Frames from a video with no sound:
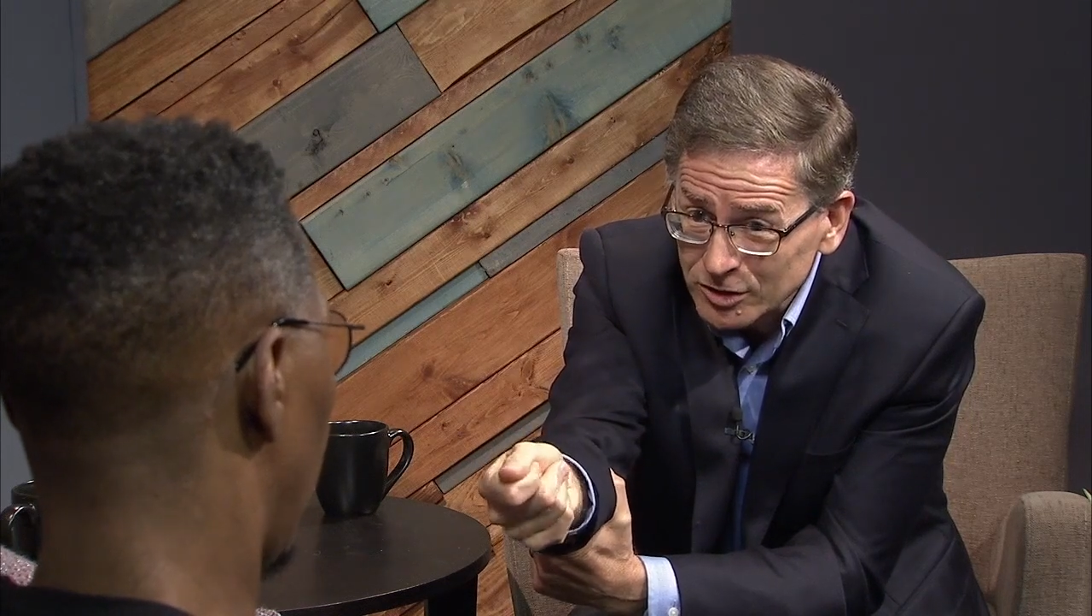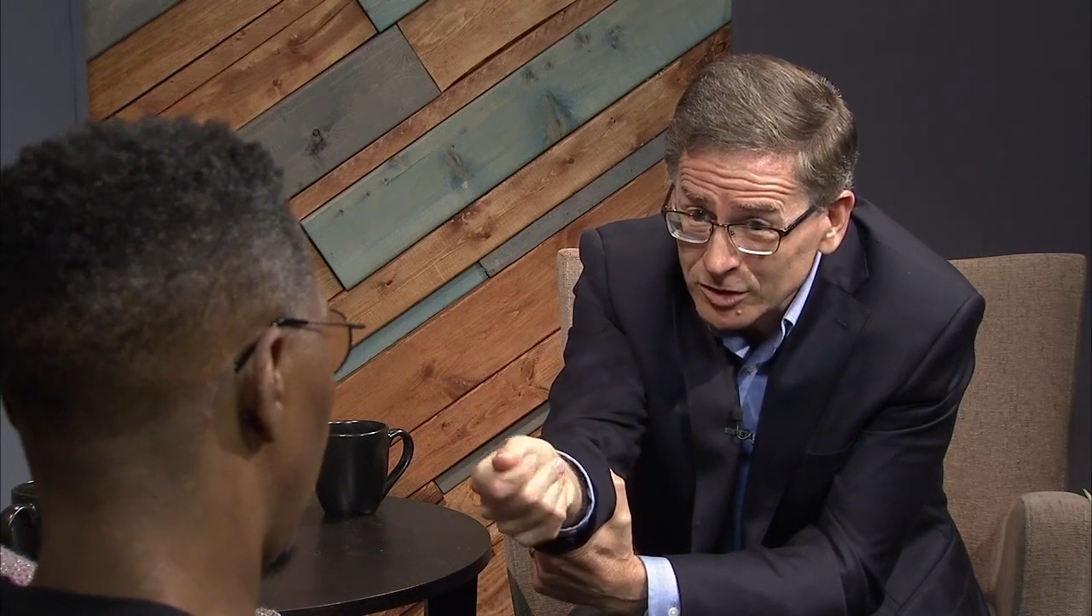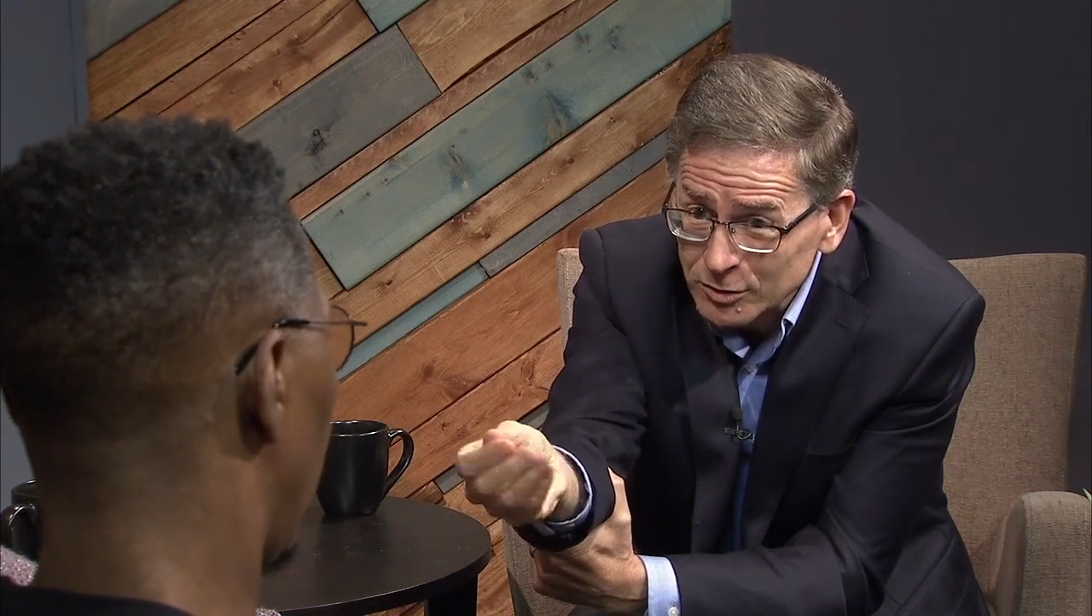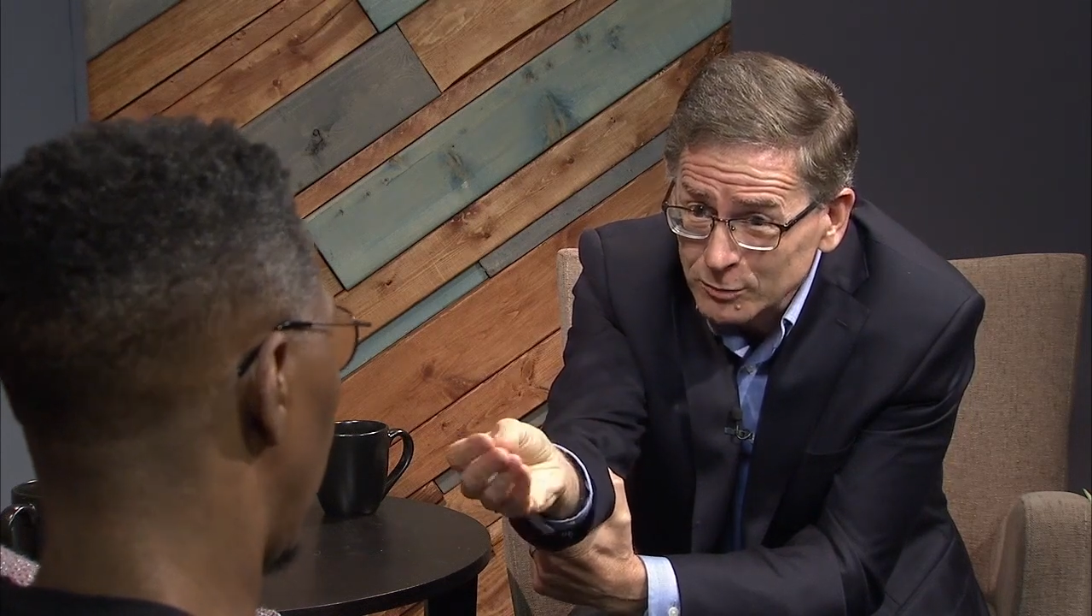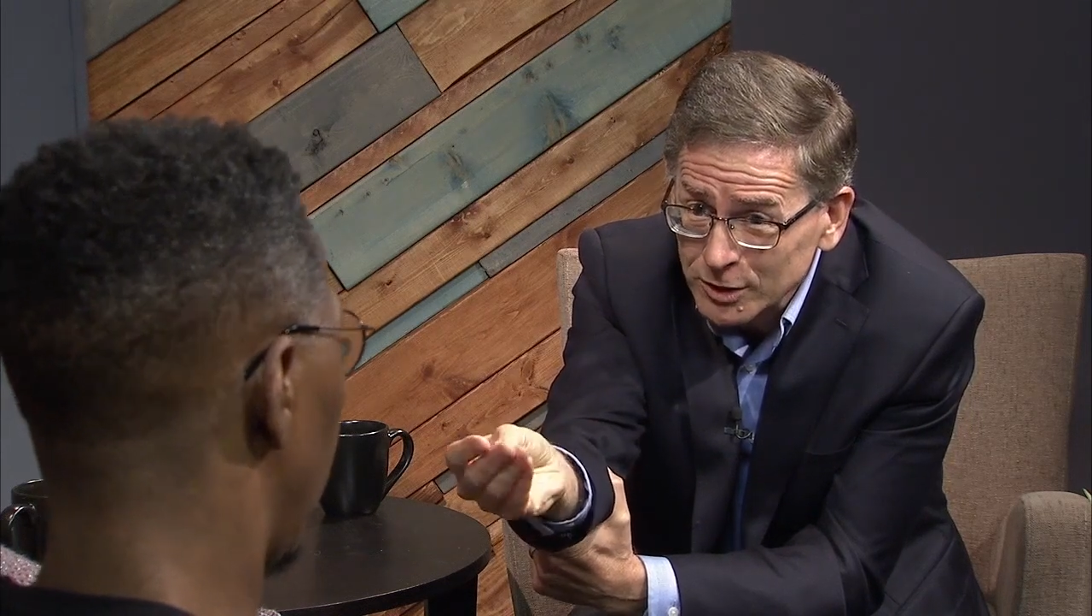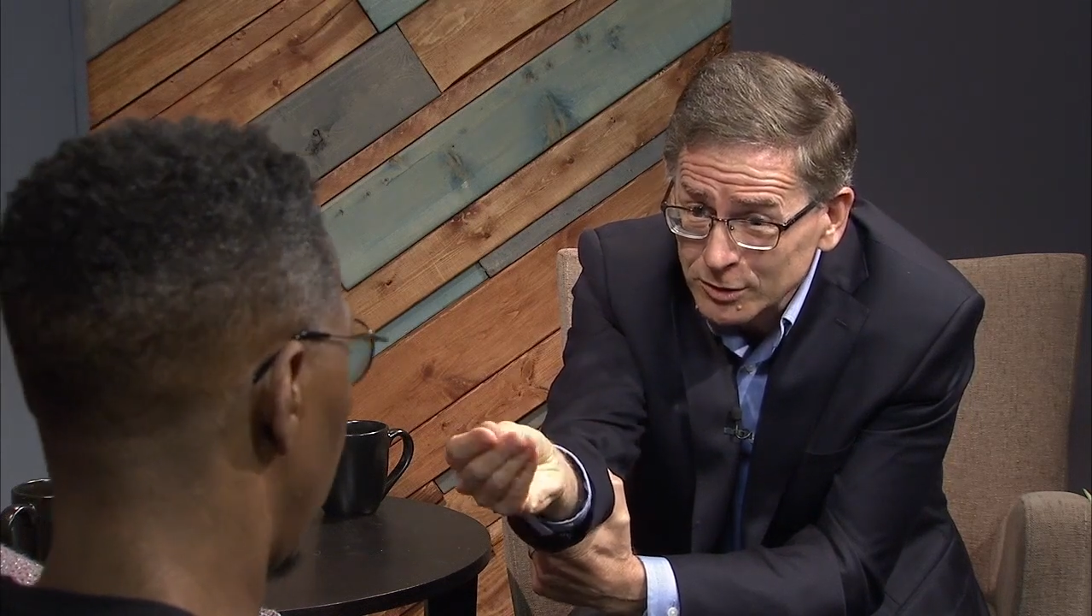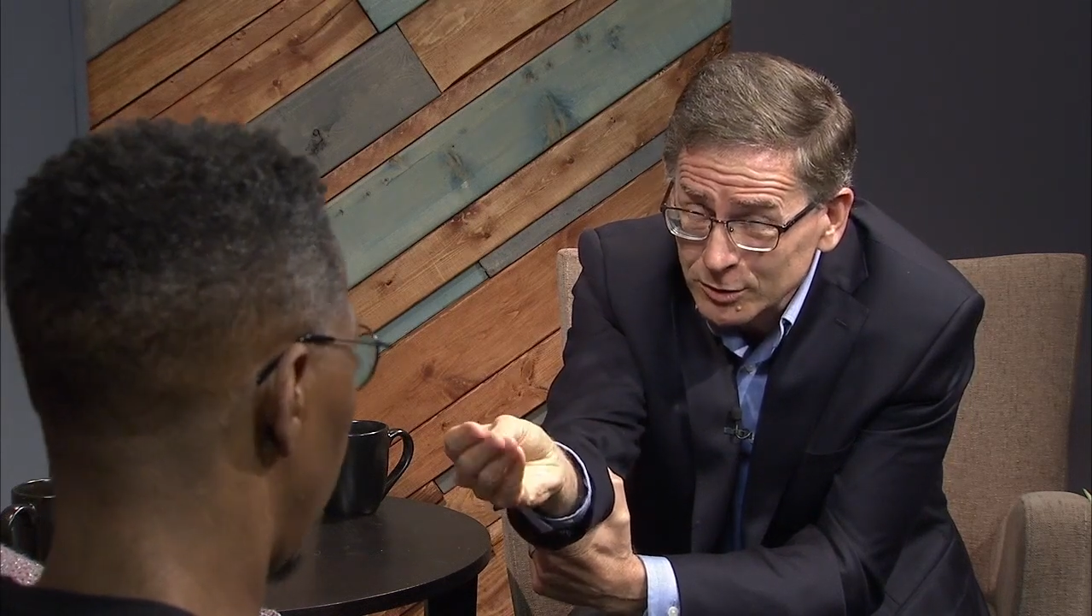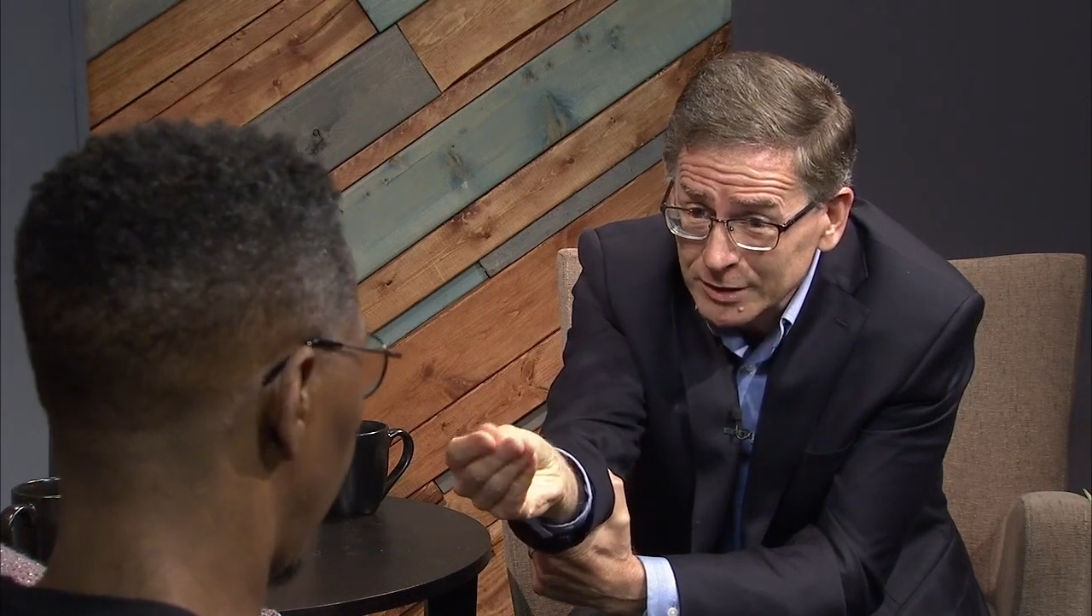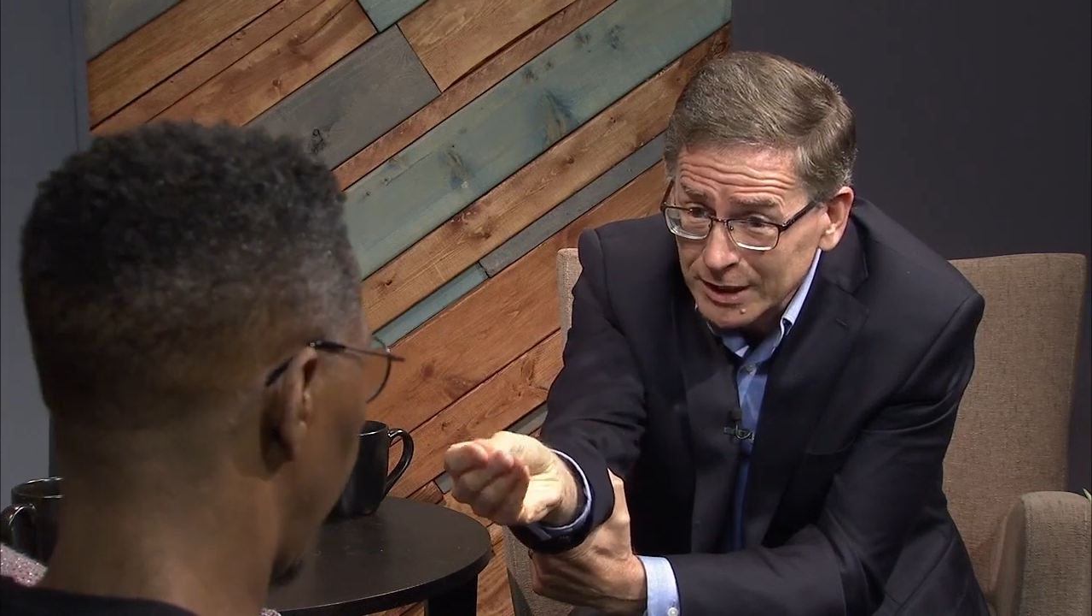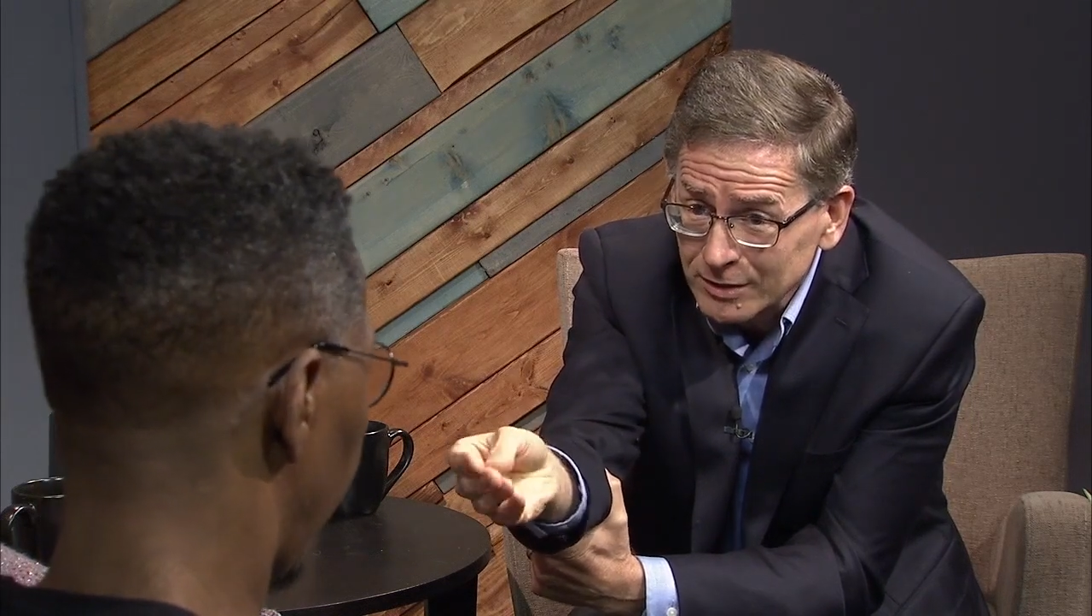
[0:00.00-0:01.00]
just what you're doing now.